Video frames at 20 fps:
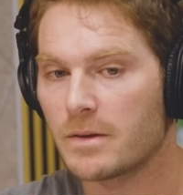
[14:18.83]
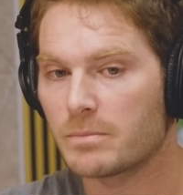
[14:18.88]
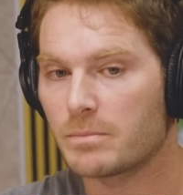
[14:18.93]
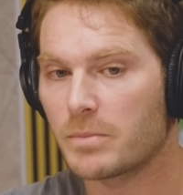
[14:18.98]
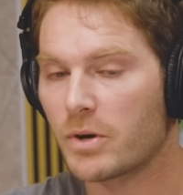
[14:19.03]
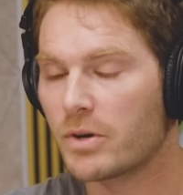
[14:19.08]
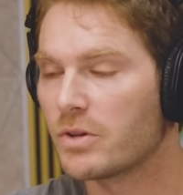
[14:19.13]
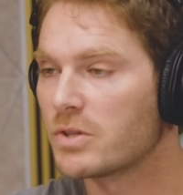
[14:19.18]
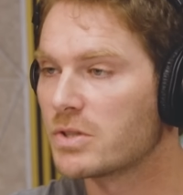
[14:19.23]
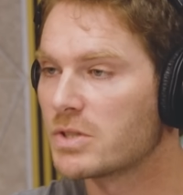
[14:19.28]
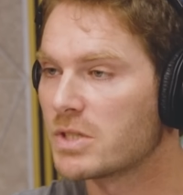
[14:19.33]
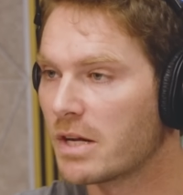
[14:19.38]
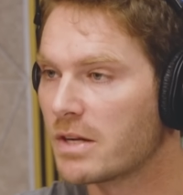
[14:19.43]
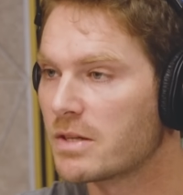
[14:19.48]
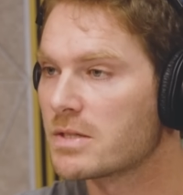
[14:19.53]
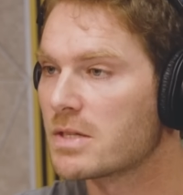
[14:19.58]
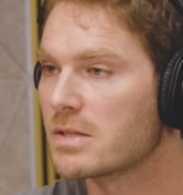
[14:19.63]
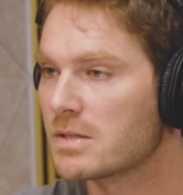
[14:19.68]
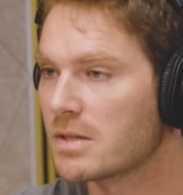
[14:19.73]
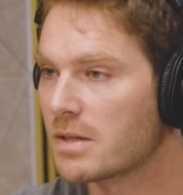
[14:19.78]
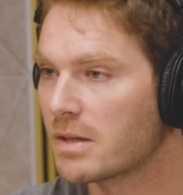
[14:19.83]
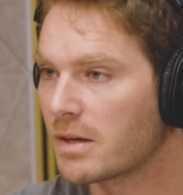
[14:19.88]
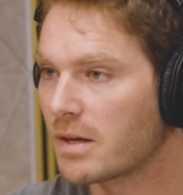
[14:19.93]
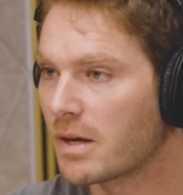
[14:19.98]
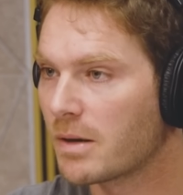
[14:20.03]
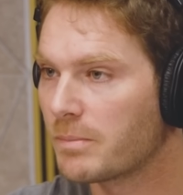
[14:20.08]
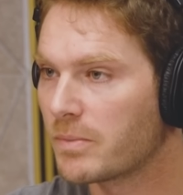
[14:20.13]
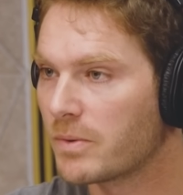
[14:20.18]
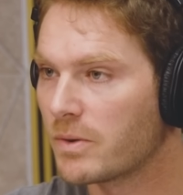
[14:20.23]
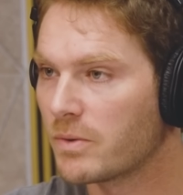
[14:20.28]
part of the genesis of the
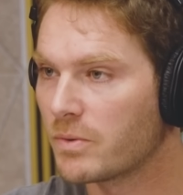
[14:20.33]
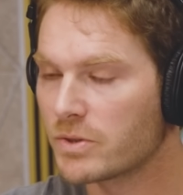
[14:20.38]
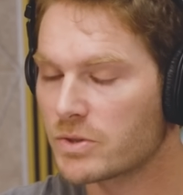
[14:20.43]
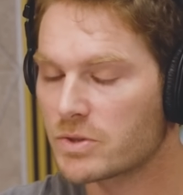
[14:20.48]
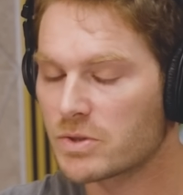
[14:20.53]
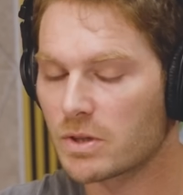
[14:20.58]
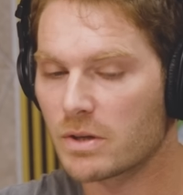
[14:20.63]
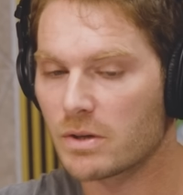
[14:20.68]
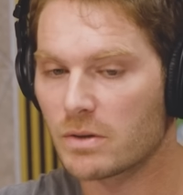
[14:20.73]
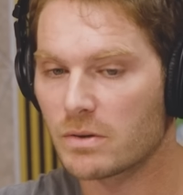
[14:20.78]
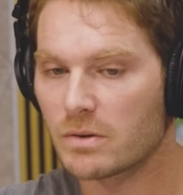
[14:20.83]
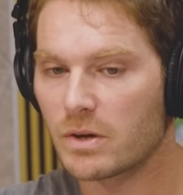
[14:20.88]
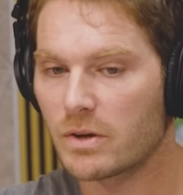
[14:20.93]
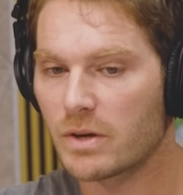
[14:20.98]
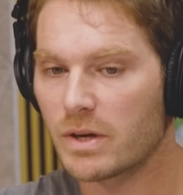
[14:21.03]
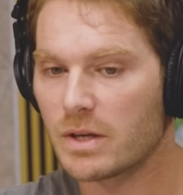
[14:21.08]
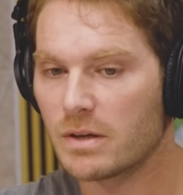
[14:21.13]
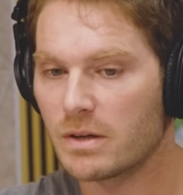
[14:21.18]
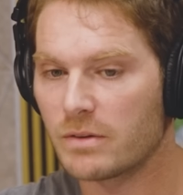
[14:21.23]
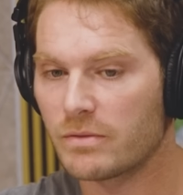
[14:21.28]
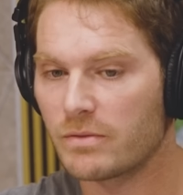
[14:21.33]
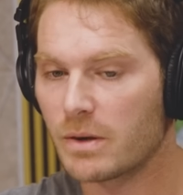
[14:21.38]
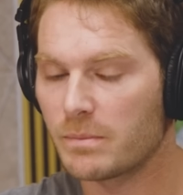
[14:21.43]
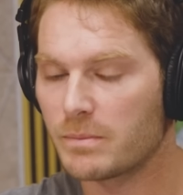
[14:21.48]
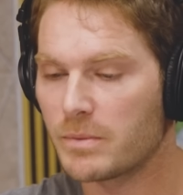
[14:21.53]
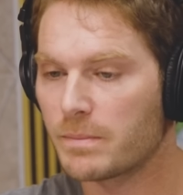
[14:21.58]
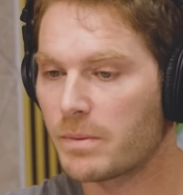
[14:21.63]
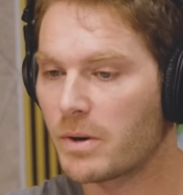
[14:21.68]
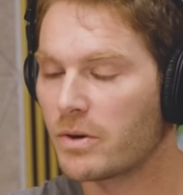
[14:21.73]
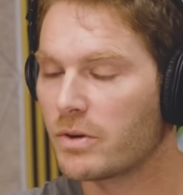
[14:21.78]
company was to go, all right, if
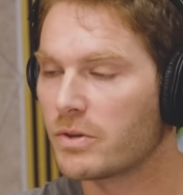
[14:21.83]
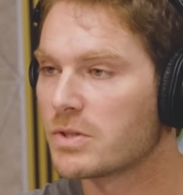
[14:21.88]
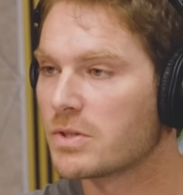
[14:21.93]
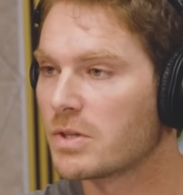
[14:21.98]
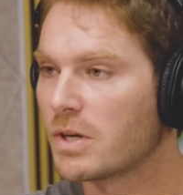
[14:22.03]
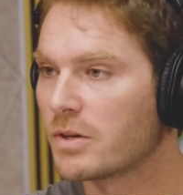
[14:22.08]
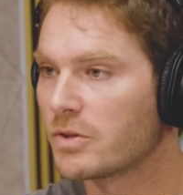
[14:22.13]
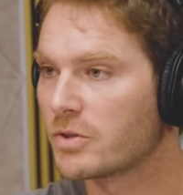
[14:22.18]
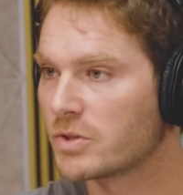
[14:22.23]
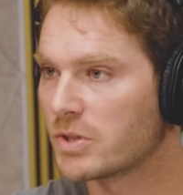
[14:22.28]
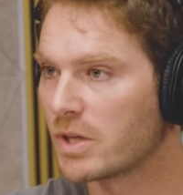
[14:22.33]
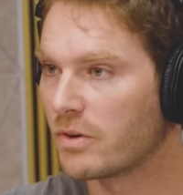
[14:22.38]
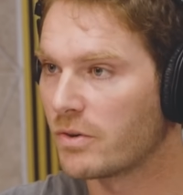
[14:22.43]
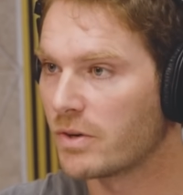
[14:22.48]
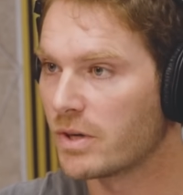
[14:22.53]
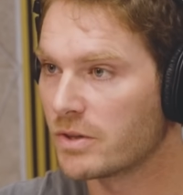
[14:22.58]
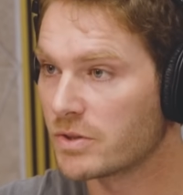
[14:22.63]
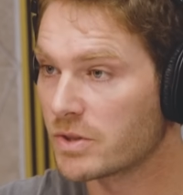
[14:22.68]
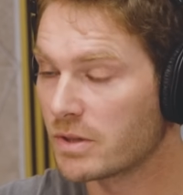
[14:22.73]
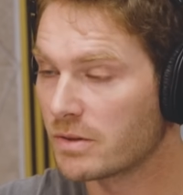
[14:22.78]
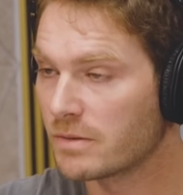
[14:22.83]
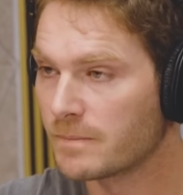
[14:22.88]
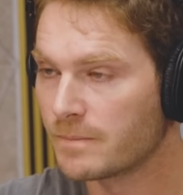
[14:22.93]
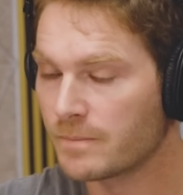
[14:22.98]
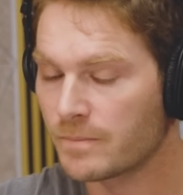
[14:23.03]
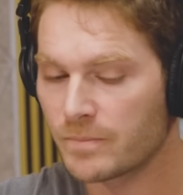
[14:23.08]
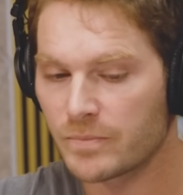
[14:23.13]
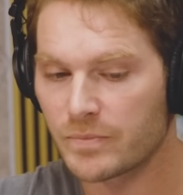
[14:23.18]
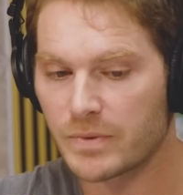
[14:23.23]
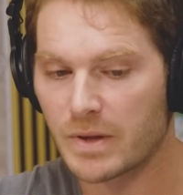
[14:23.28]
I'm a part of this younger generation,
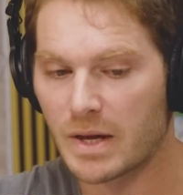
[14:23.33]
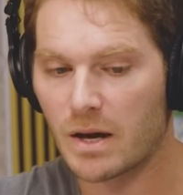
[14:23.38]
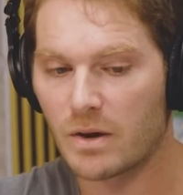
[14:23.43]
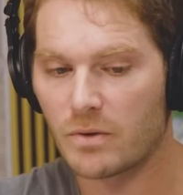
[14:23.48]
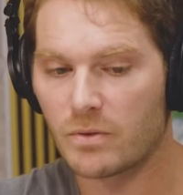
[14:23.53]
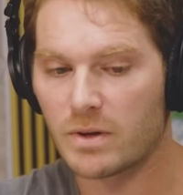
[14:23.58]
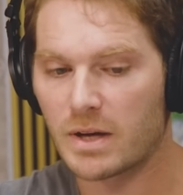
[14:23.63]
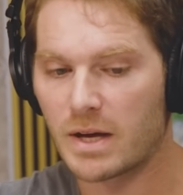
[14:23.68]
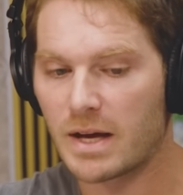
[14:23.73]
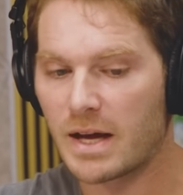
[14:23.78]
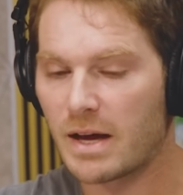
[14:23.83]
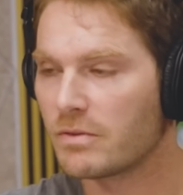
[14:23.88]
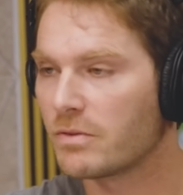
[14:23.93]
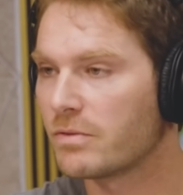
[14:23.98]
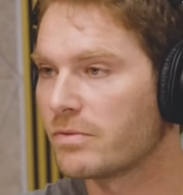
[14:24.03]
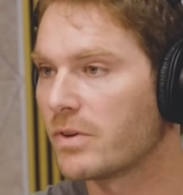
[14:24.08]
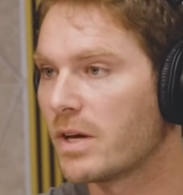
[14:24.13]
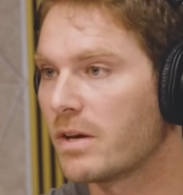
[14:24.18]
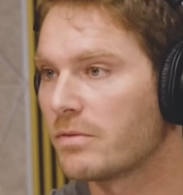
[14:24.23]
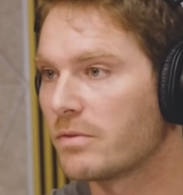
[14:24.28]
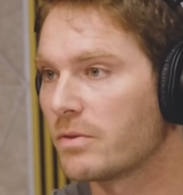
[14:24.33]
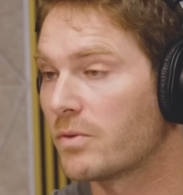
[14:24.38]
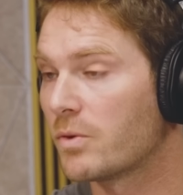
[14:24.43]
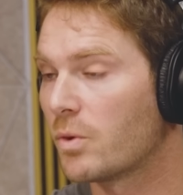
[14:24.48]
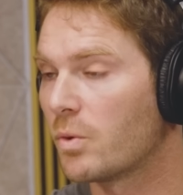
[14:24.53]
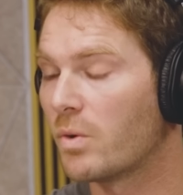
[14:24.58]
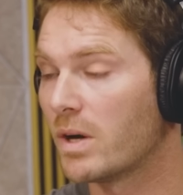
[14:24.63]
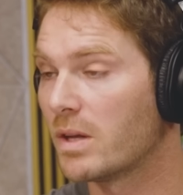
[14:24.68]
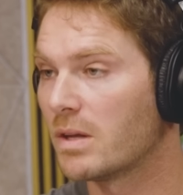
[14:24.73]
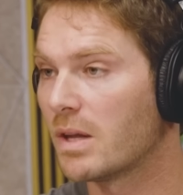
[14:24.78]
how would I have a flavor
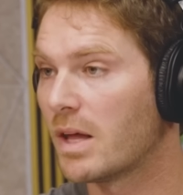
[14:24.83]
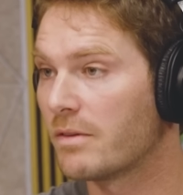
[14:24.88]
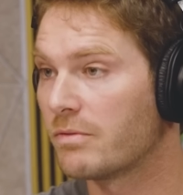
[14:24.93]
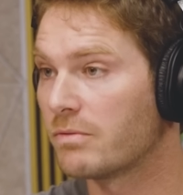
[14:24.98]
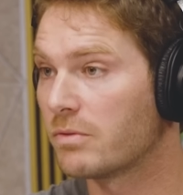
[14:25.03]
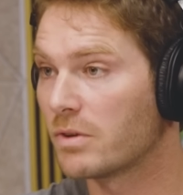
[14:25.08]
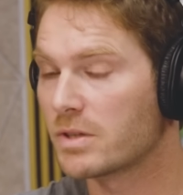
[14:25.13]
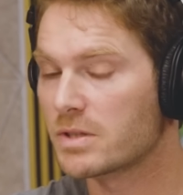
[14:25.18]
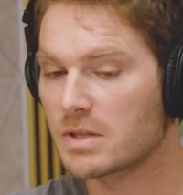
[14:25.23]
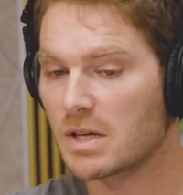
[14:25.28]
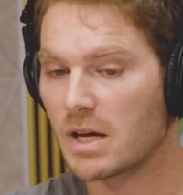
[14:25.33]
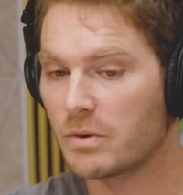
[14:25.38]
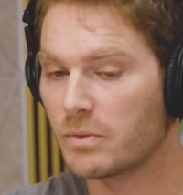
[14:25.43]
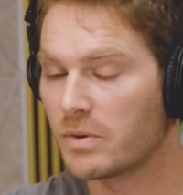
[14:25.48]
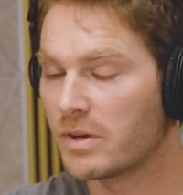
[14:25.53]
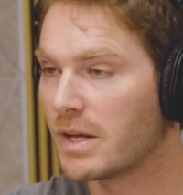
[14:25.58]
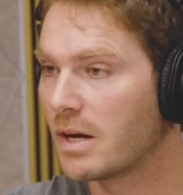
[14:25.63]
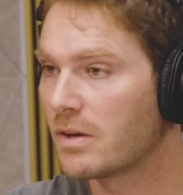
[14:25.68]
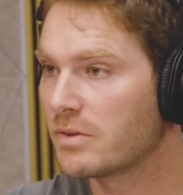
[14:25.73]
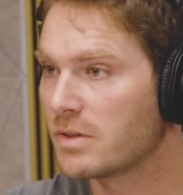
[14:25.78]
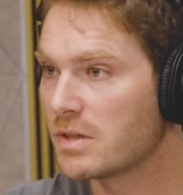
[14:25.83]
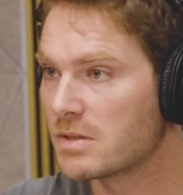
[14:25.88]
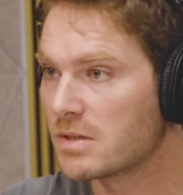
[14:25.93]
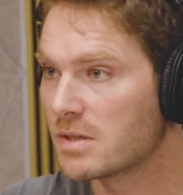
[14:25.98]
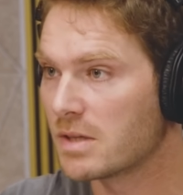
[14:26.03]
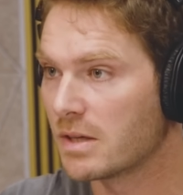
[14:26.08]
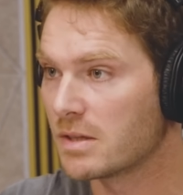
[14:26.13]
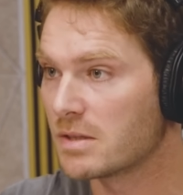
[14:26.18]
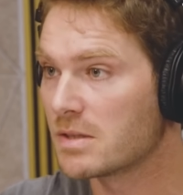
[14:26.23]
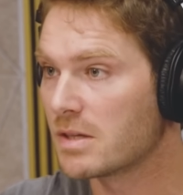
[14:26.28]
for what life looks like without these
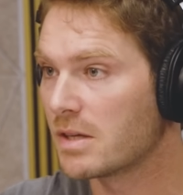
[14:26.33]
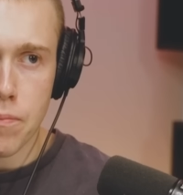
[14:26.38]
things